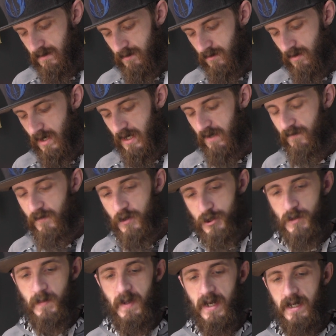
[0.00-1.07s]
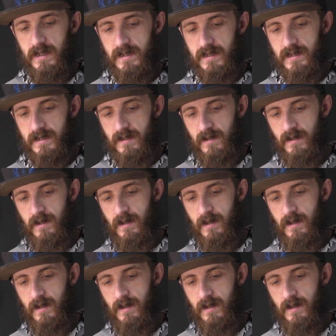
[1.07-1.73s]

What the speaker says: or any future baits,